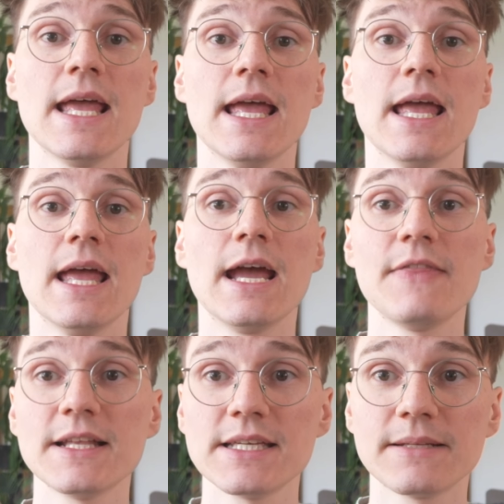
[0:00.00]
fine. I
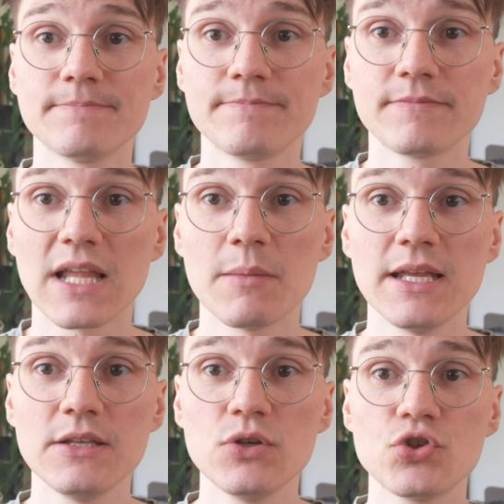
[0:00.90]
really enjoyed the
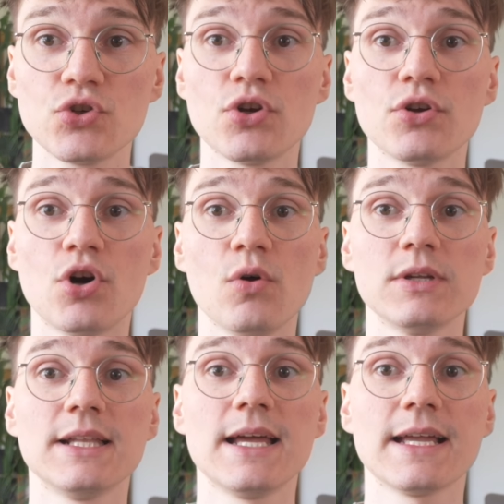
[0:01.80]
sound of both of the
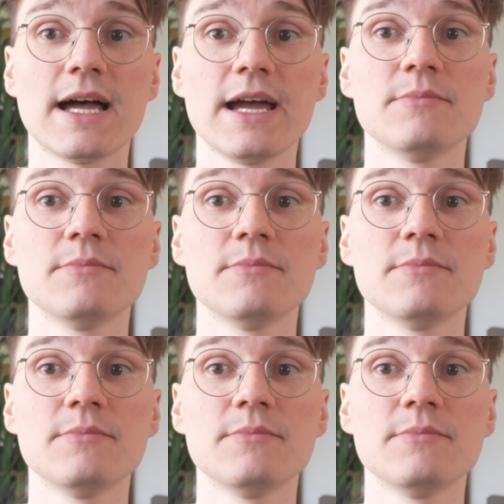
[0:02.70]
microphones.